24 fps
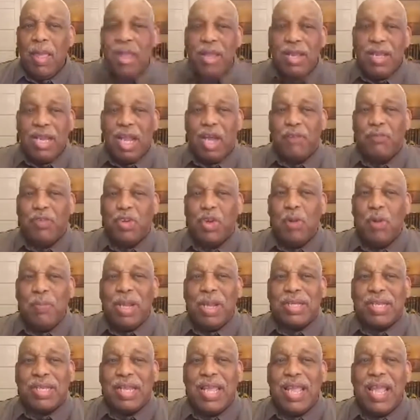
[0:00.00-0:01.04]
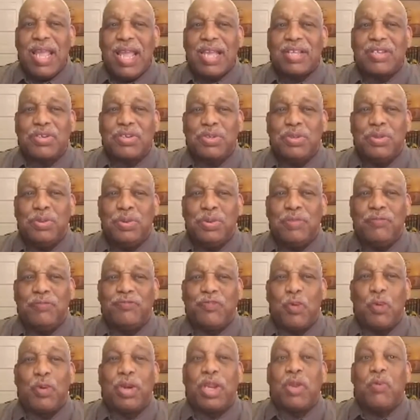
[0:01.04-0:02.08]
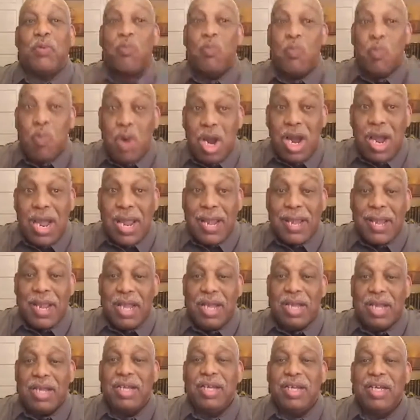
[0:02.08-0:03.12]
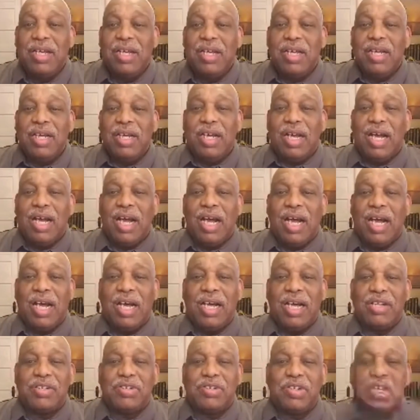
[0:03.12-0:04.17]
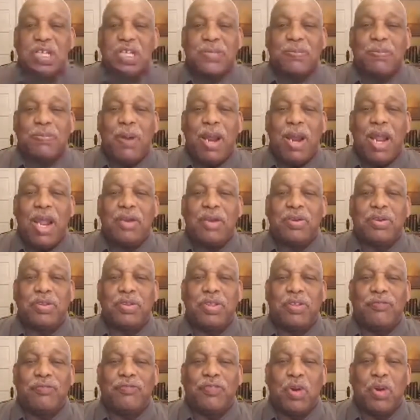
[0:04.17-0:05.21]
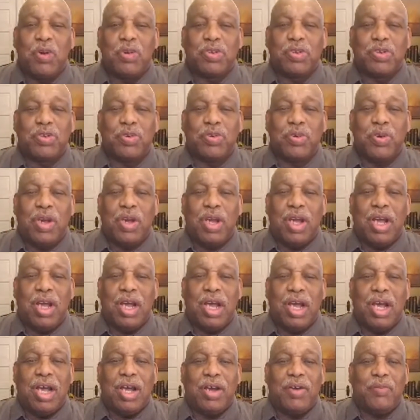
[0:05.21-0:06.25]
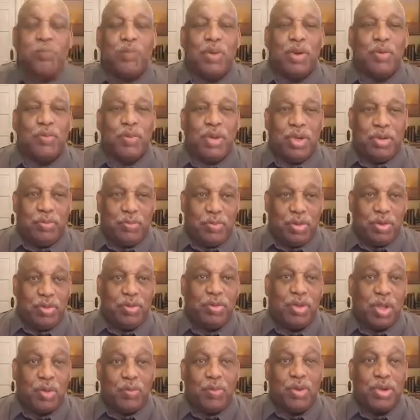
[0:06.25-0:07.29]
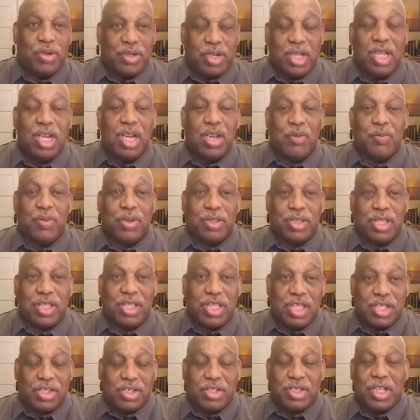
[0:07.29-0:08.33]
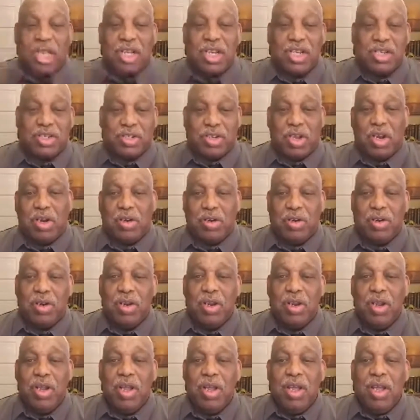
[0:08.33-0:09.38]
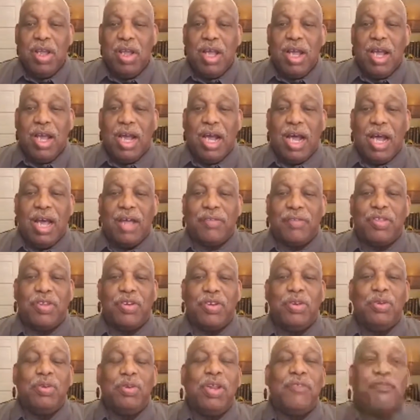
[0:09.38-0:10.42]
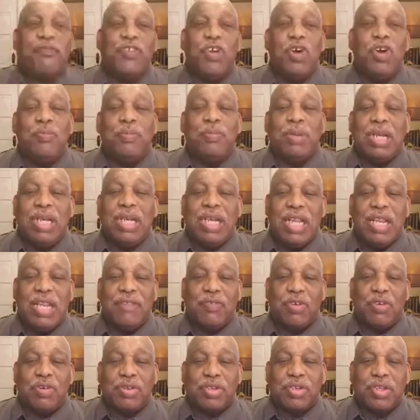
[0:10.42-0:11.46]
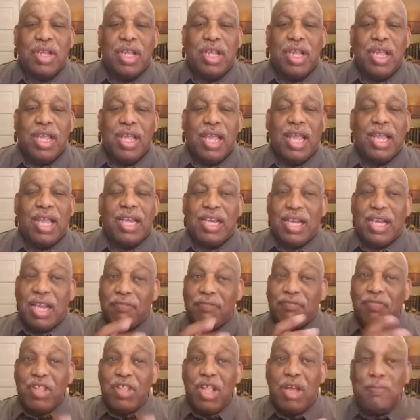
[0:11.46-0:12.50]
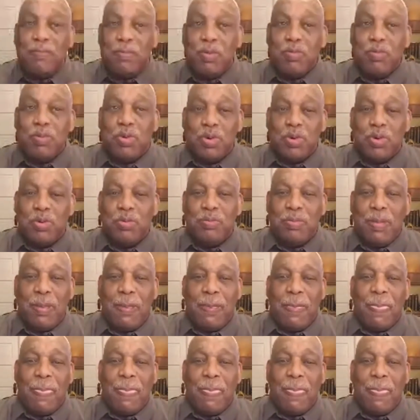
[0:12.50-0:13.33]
Now, if you go back to Acts 2 and 41, uh, just prior to the verse uh, where we, we, that we're dealing with in this study starter, uh, the newly filled believers had left the upper room